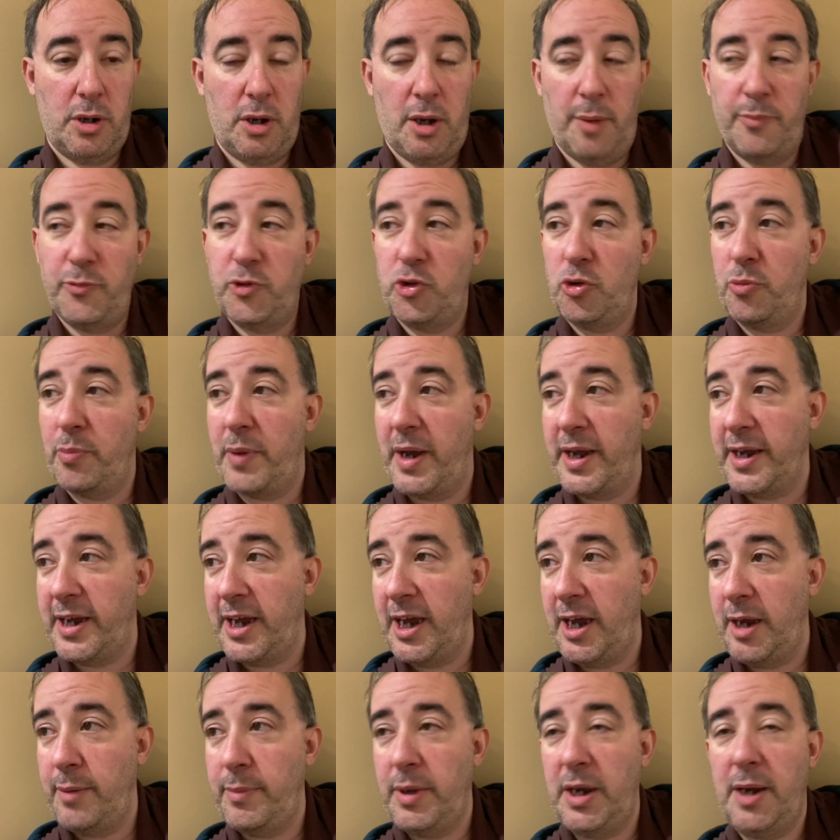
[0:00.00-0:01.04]
I'm doing my
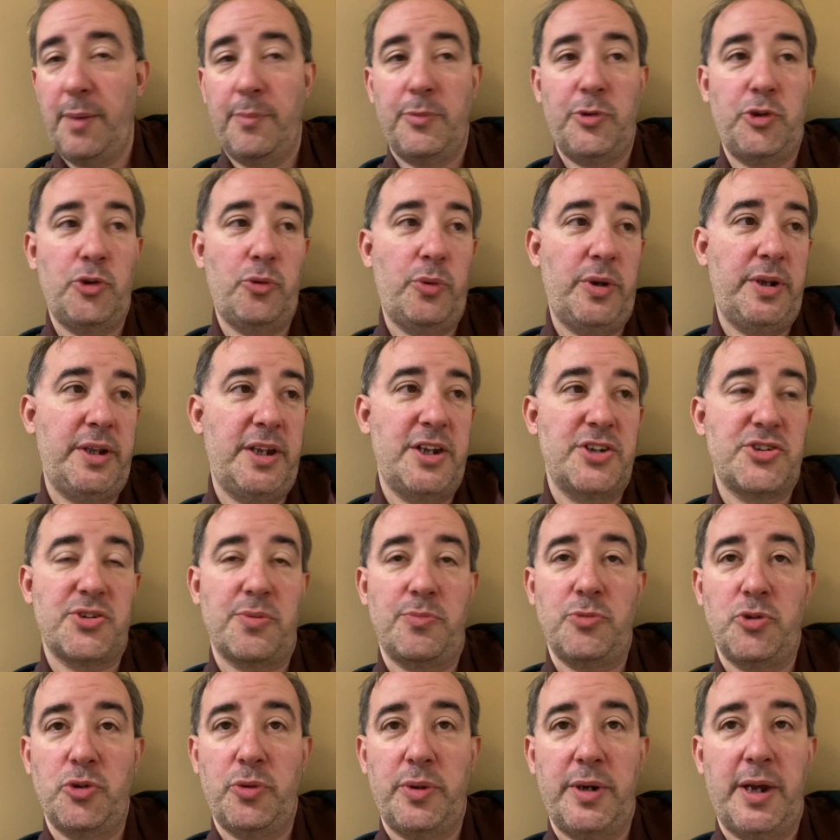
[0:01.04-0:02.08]
gaming, I'm doing this,
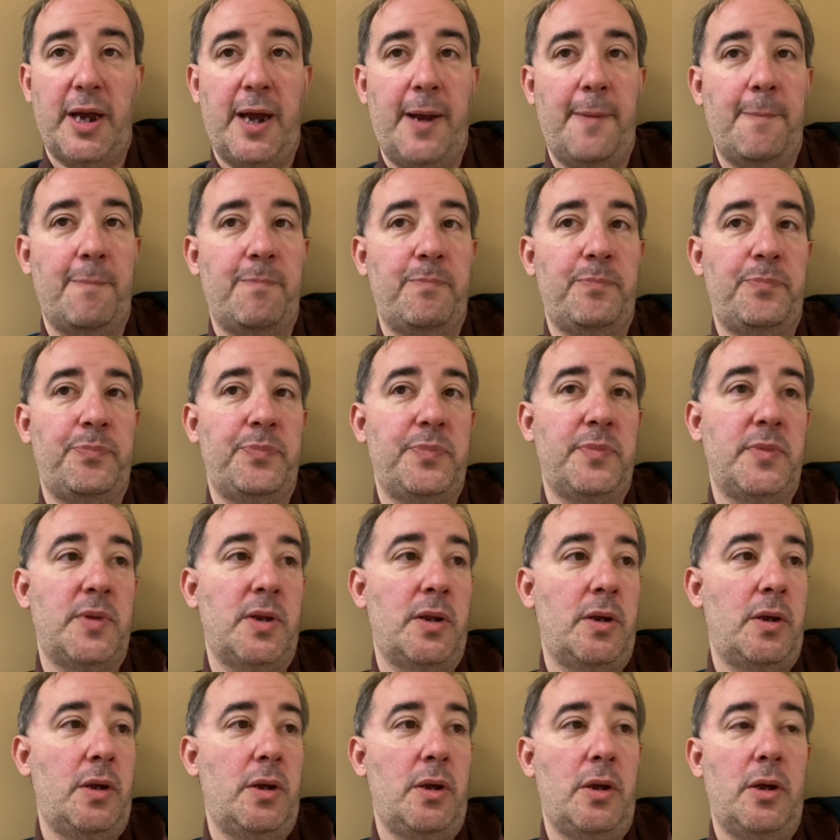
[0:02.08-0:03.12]
I'm doing that.
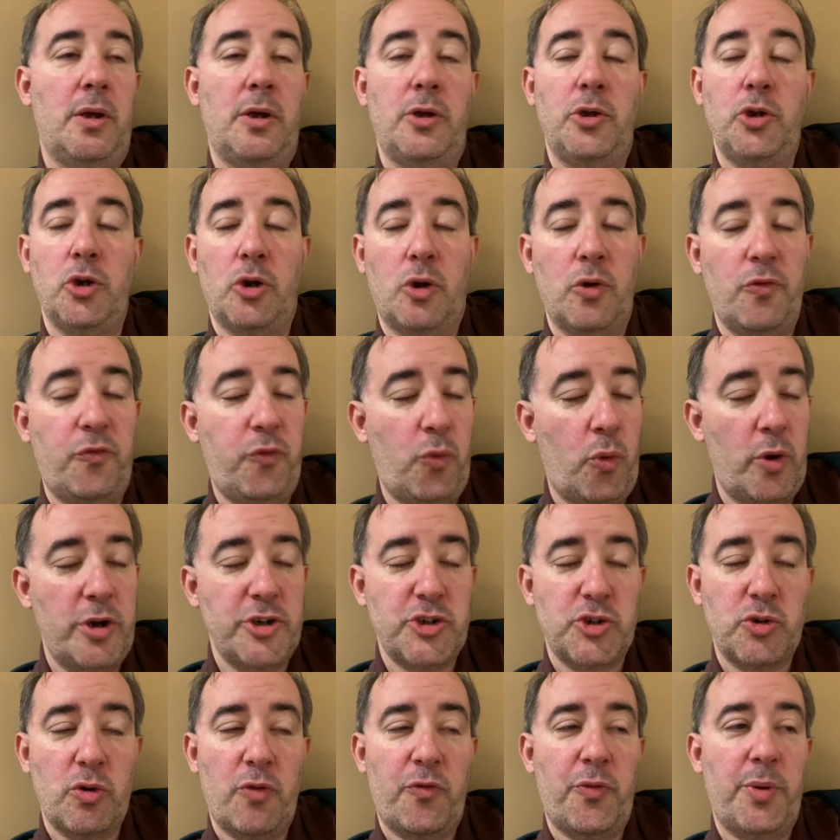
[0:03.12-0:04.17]
You could
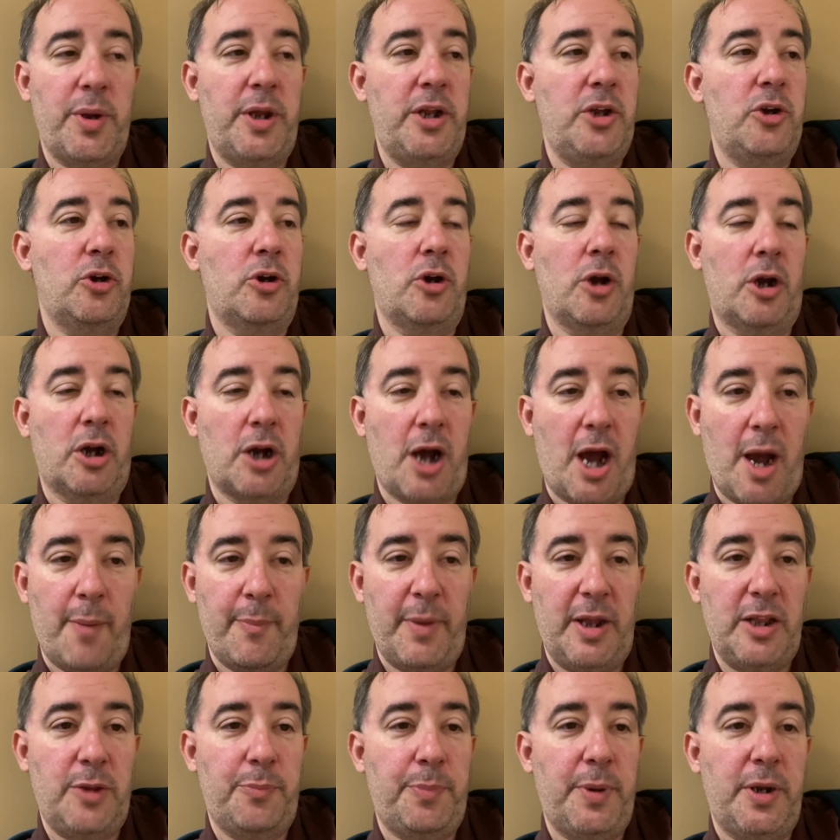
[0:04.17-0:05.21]
voice your opinion, you can
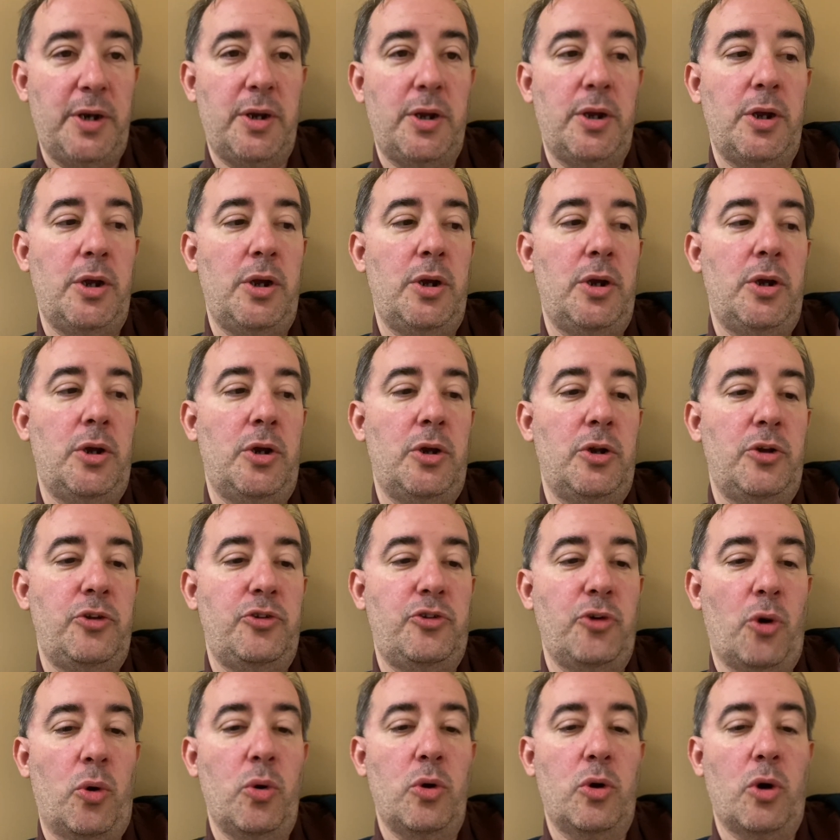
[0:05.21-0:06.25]
comment, but
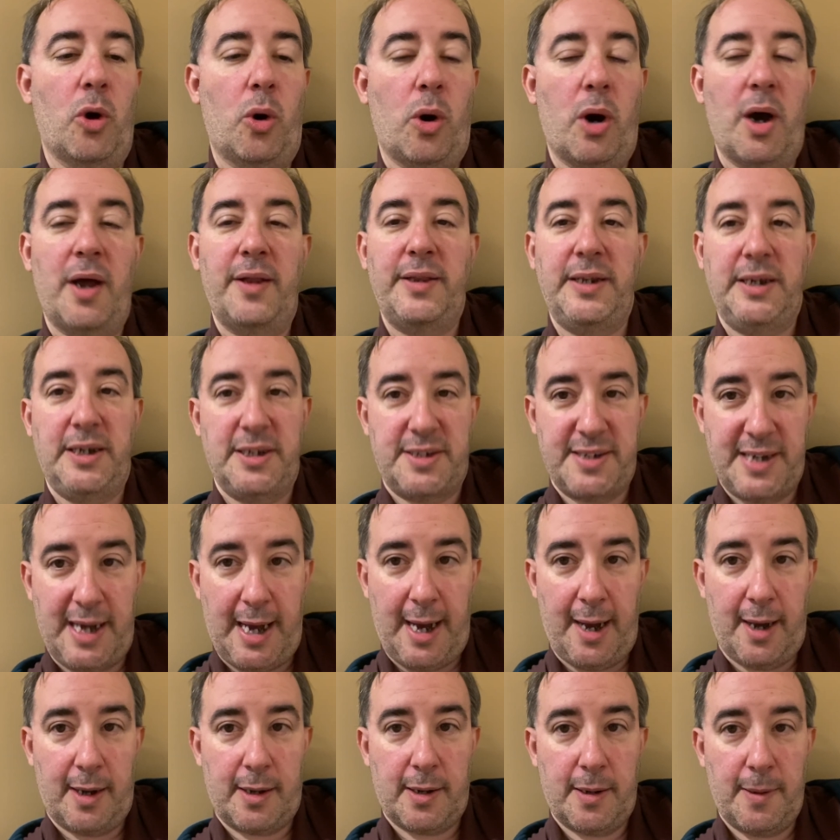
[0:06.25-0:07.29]
don't go on the
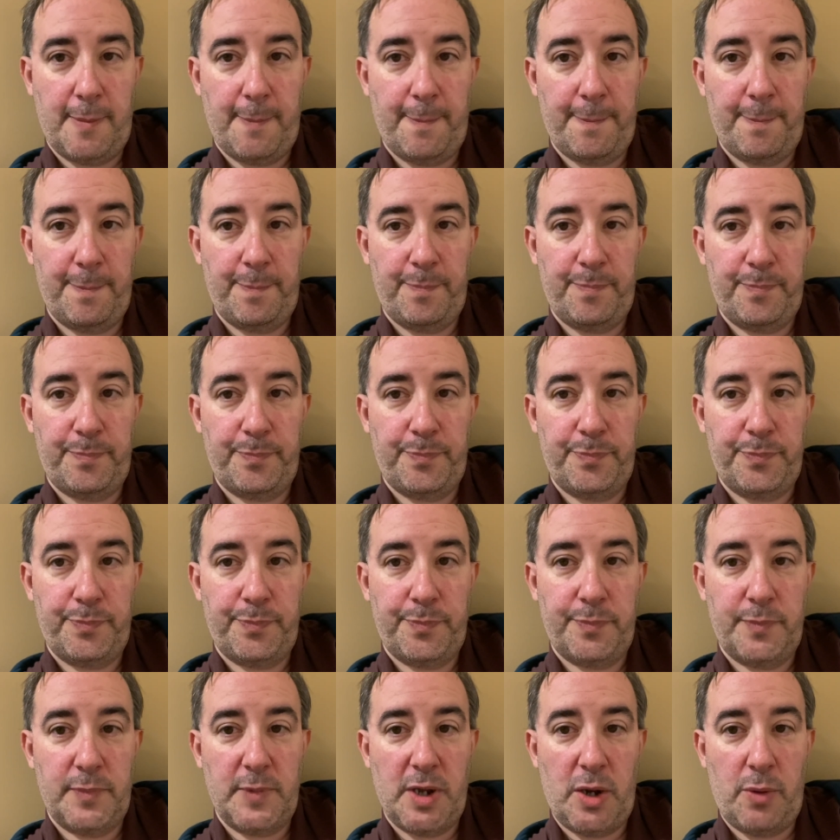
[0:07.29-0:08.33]
attack.
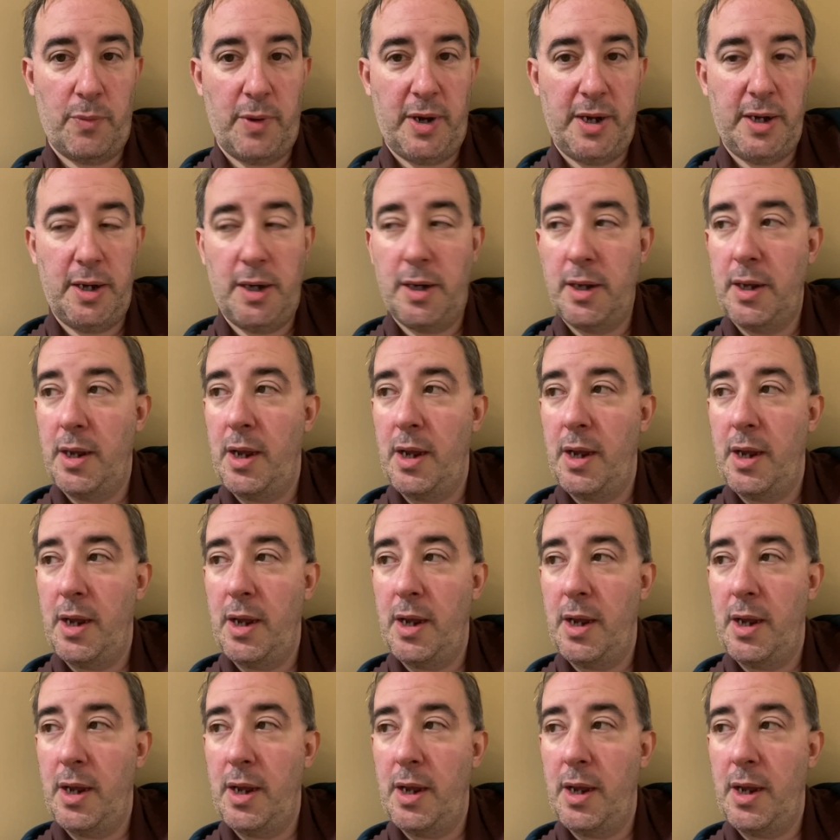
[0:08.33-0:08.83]
All right?